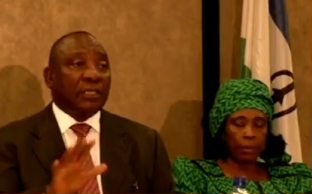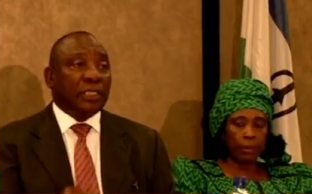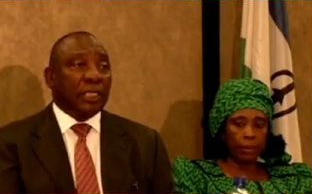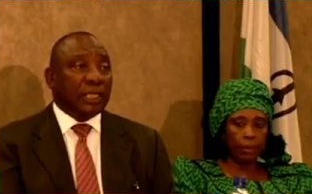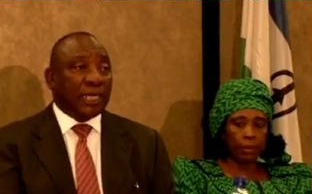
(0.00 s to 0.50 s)

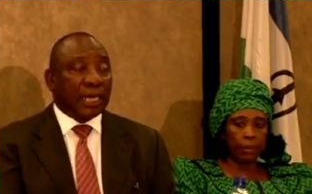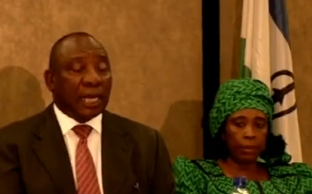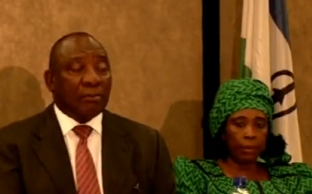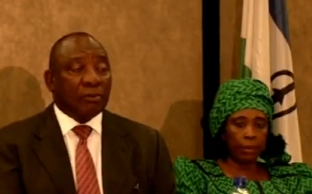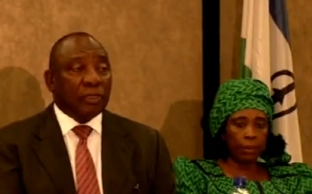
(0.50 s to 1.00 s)
Speaker 1: and the
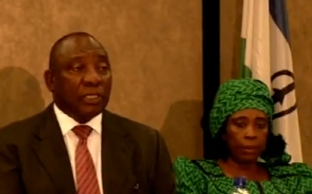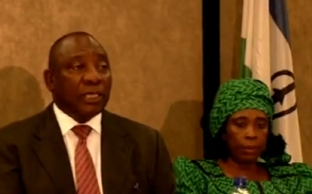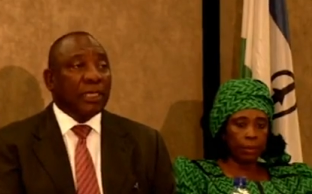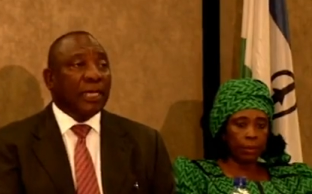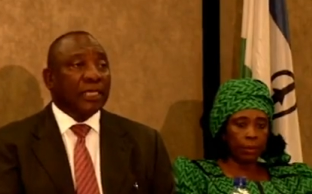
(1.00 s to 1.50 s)
European
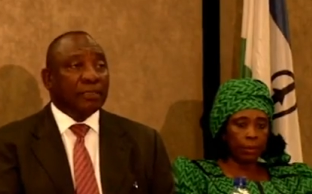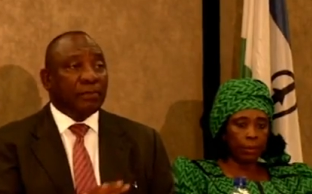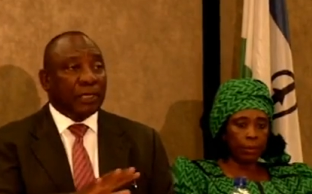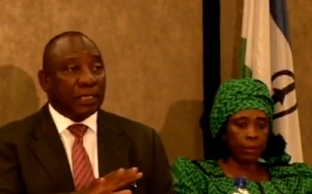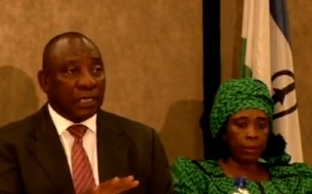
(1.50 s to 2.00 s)
Union
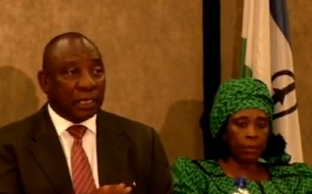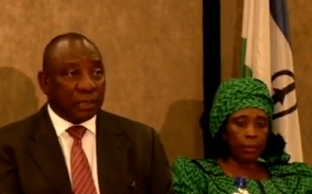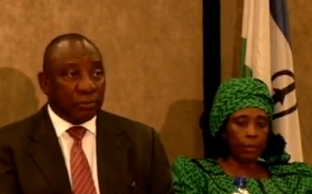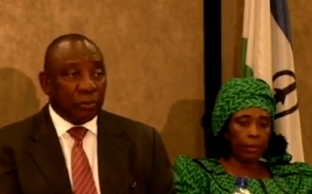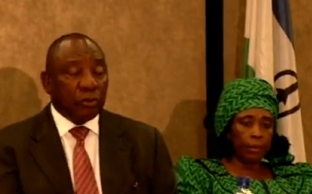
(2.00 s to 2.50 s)

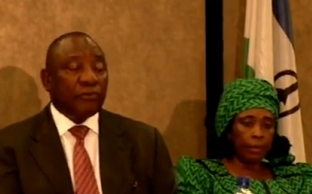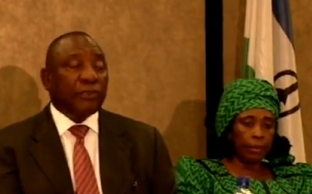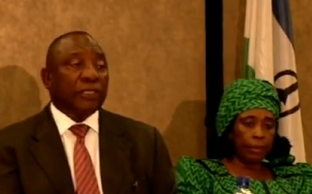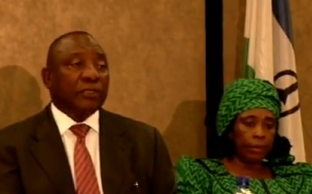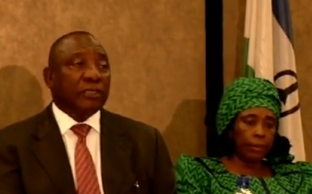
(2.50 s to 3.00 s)

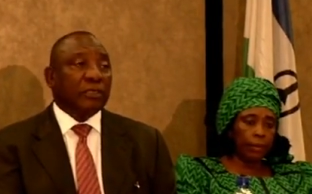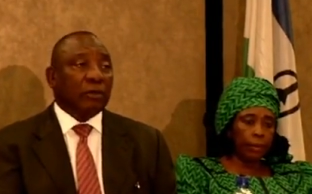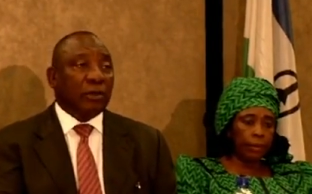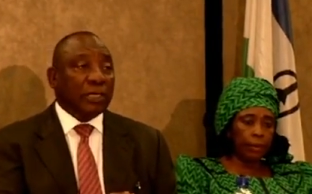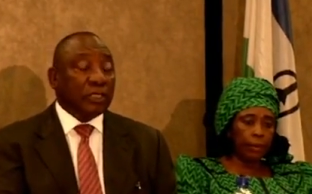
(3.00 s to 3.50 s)
recommended a
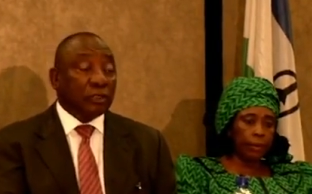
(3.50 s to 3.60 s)
government of